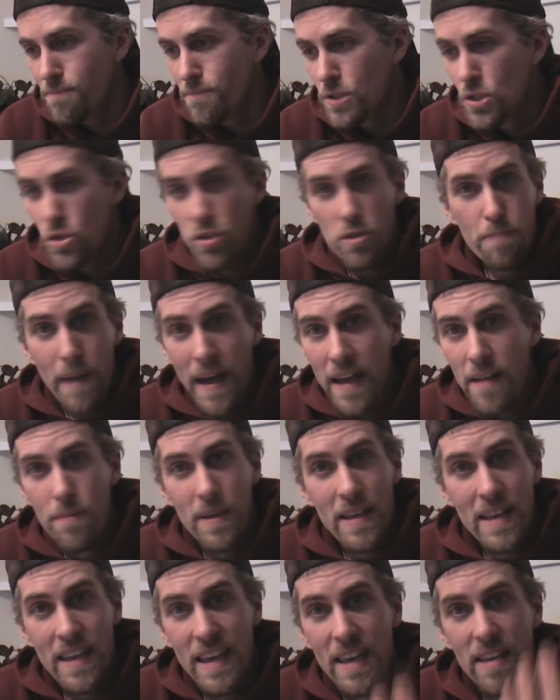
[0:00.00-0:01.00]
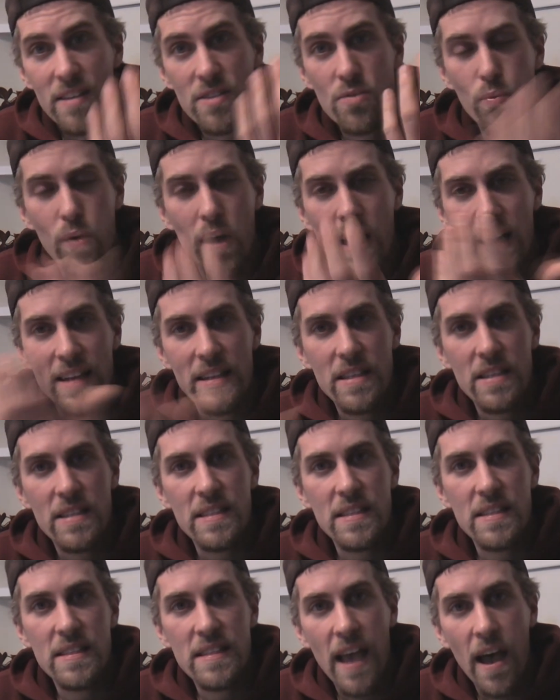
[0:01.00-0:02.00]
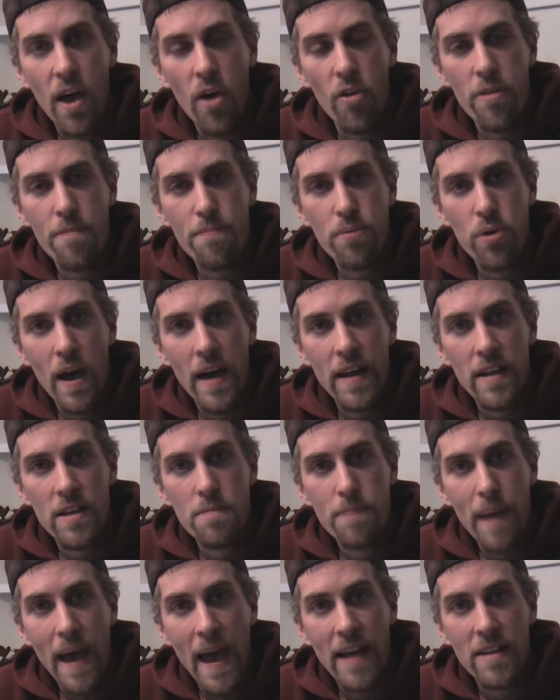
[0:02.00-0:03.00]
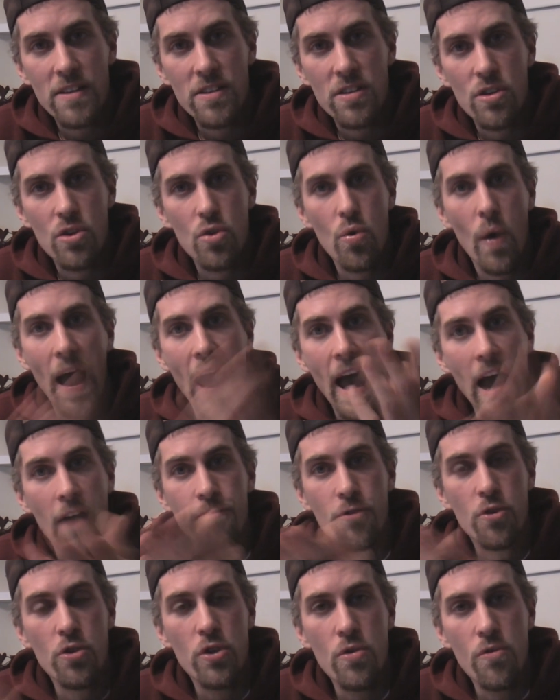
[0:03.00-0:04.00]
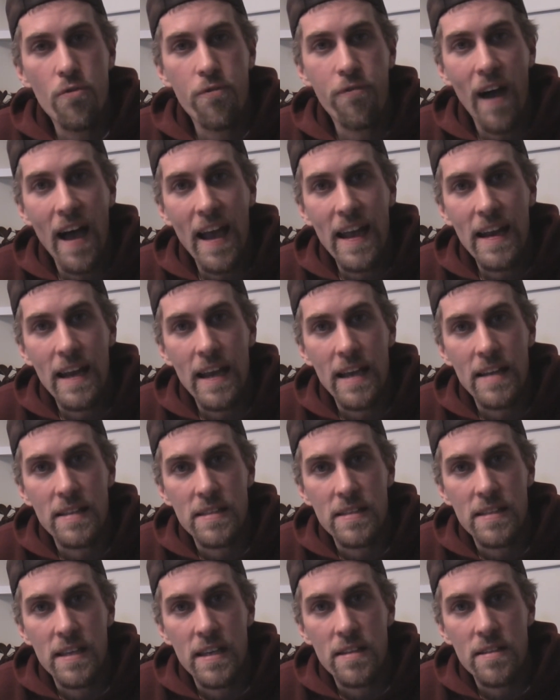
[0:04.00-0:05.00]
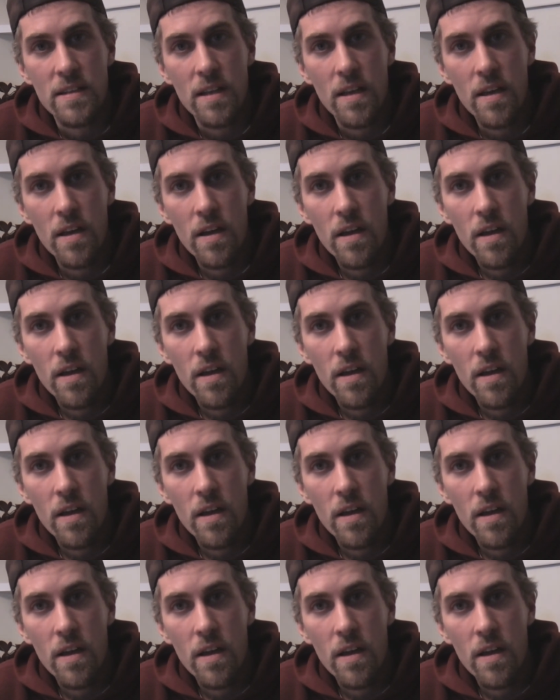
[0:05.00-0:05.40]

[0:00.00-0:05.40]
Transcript: douchebag McGee is wanting to sell the product back to you after you finance it,